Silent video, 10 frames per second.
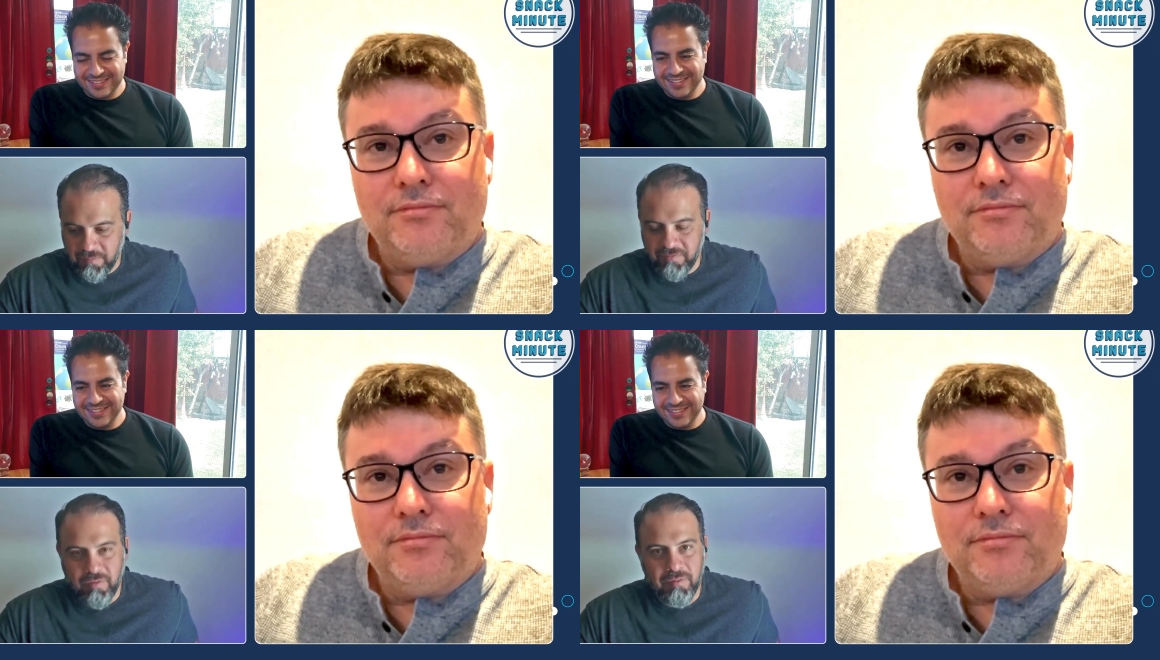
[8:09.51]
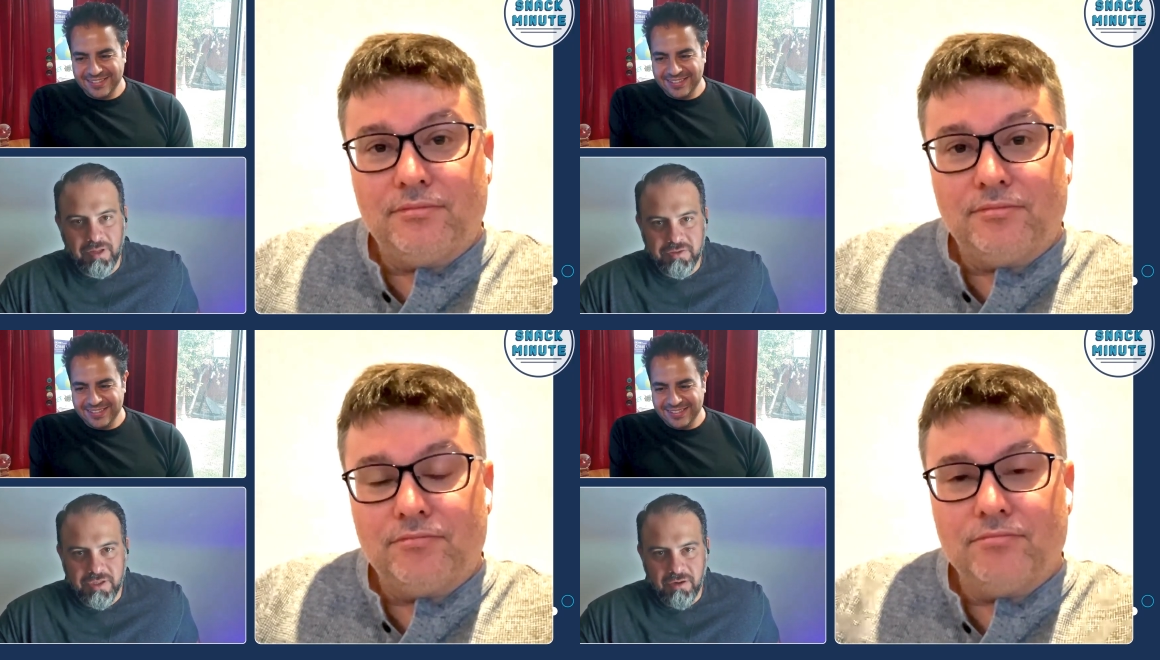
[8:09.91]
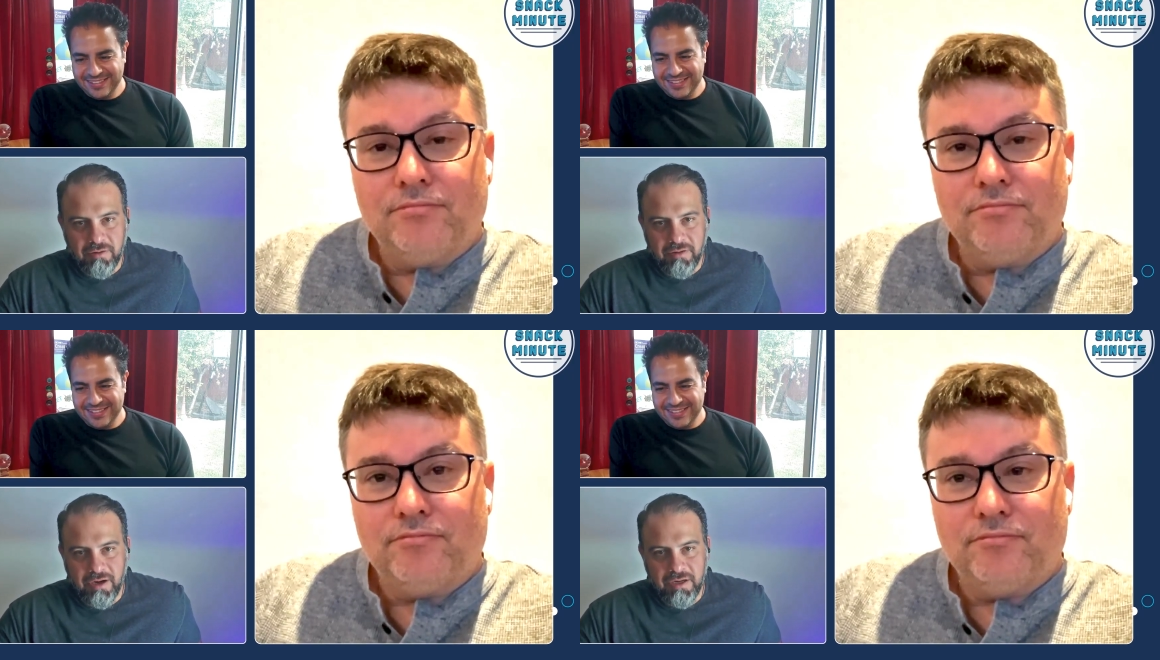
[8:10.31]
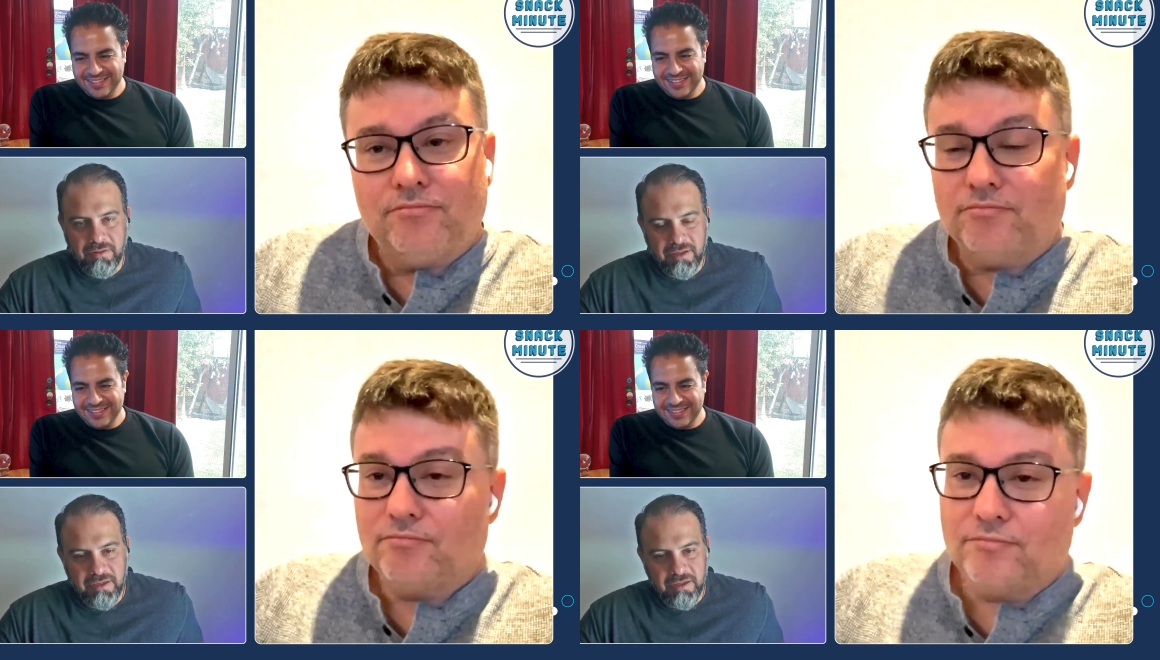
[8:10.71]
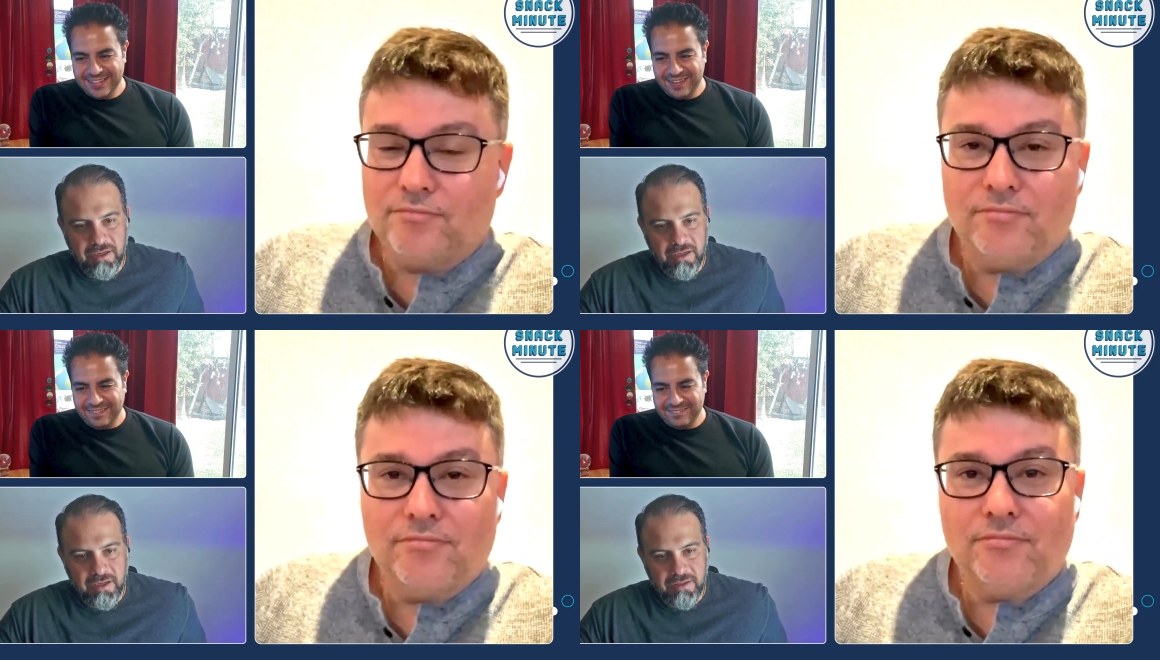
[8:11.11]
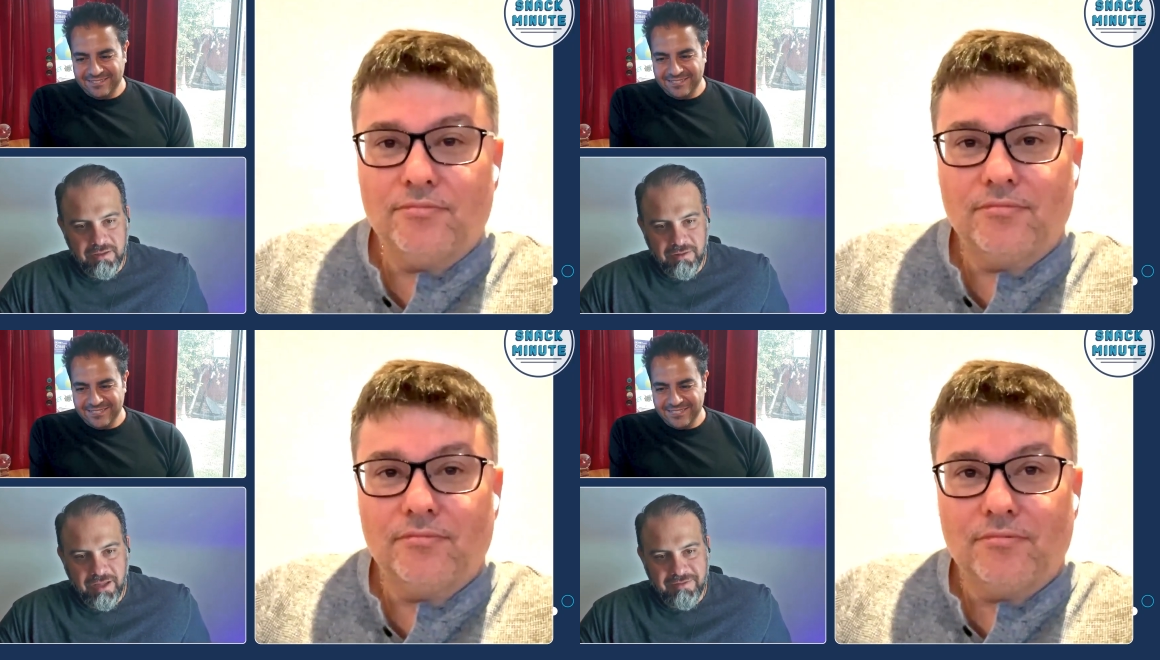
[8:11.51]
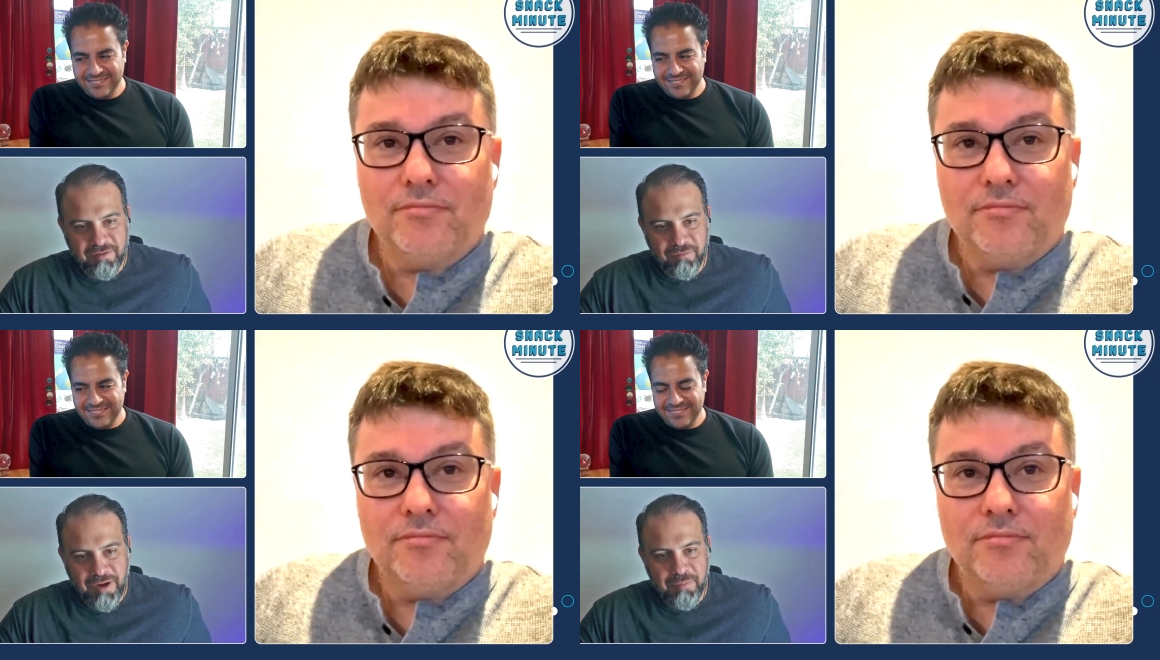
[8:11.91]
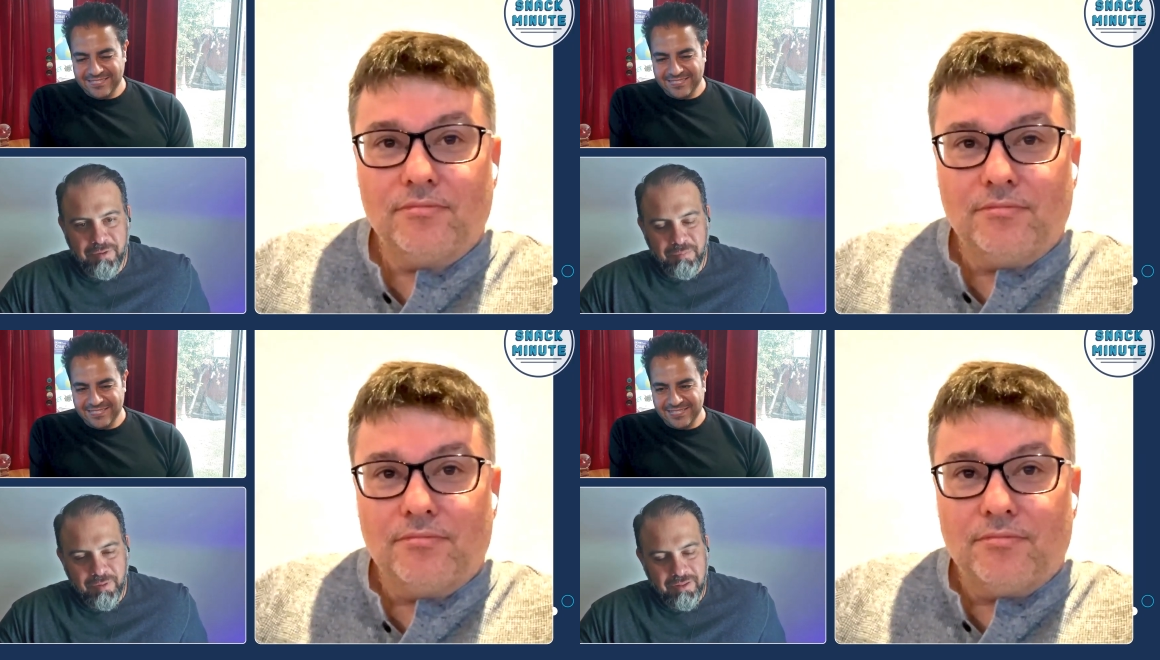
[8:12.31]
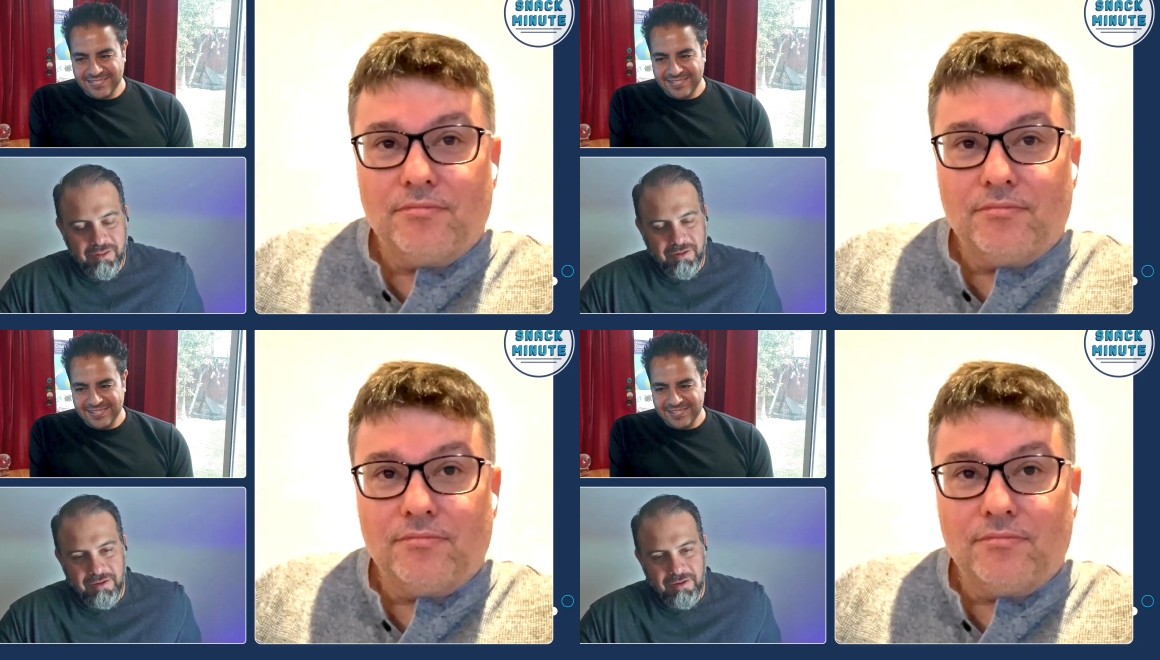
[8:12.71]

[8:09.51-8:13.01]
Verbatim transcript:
Speaker 1: Before we let you go, are there anything uh, you'd like to wrap up with?